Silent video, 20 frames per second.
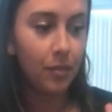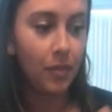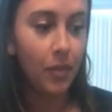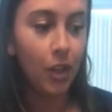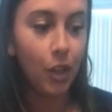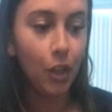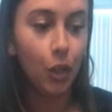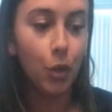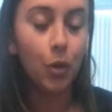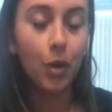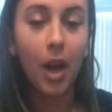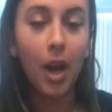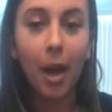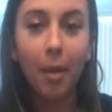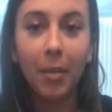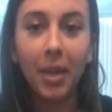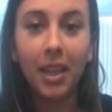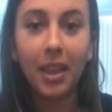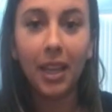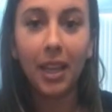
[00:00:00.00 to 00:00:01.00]
you got
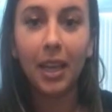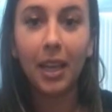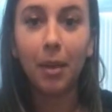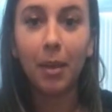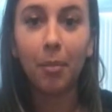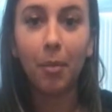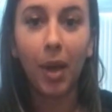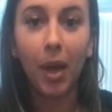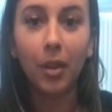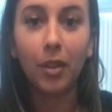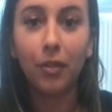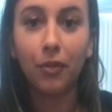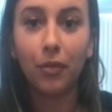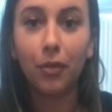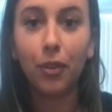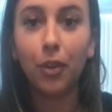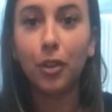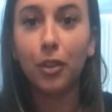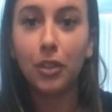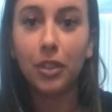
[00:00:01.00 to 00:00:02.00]
me thinking about the
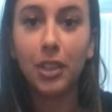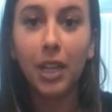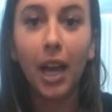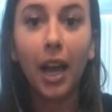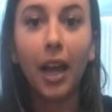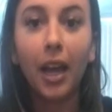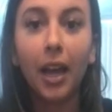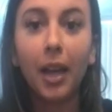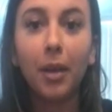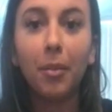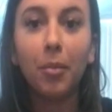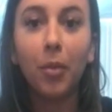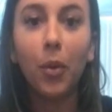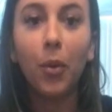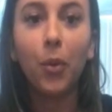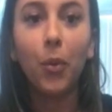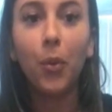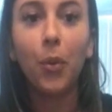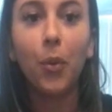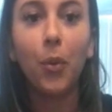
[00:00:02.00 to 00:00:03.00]
first time.
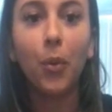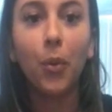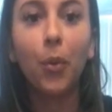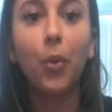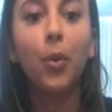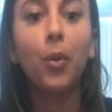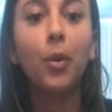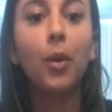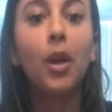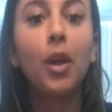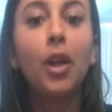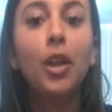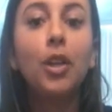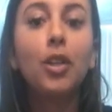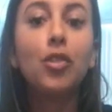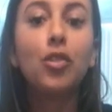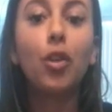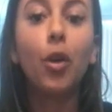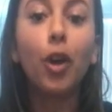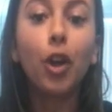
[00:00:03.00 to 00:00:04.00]
Ooh.
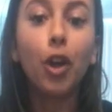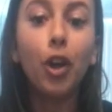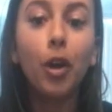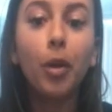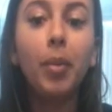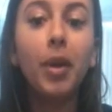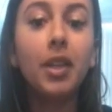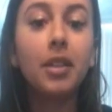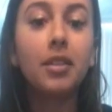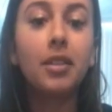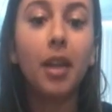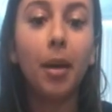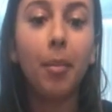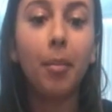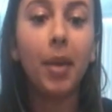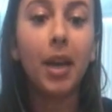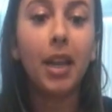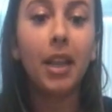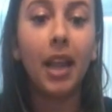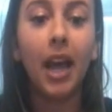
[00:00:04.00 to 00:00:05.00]
So it could be
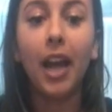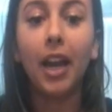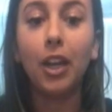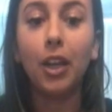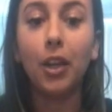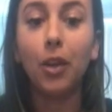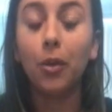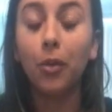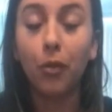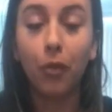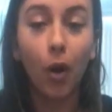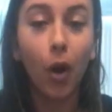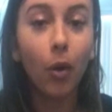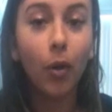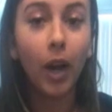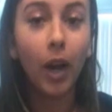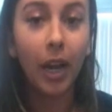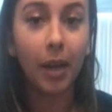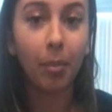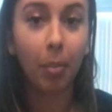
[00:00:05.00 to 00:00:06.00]
somebody that you've
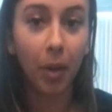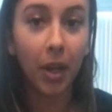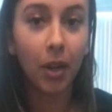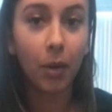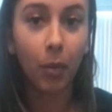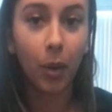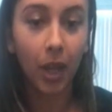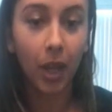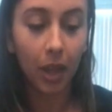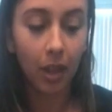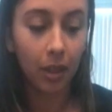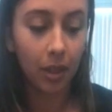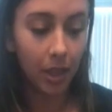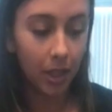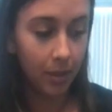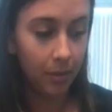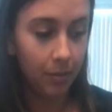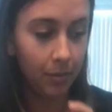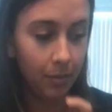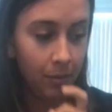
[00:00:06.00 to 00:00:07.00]
already been with
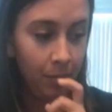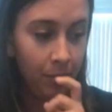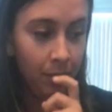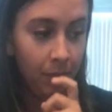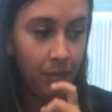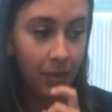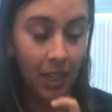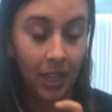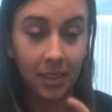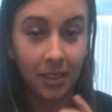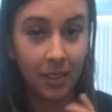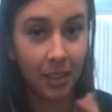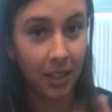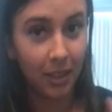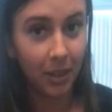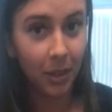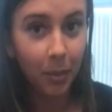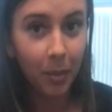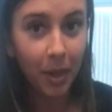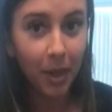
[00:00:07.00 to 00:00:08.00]
that's a
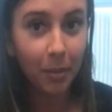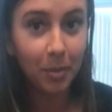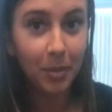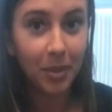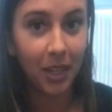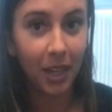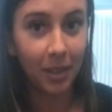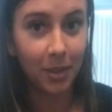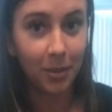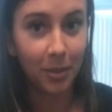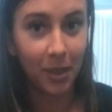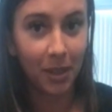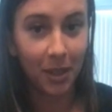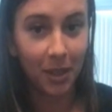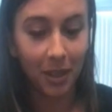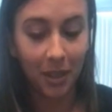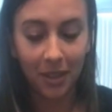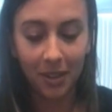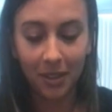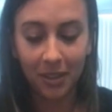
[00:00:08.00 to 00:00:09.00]
little bit obsessed with you.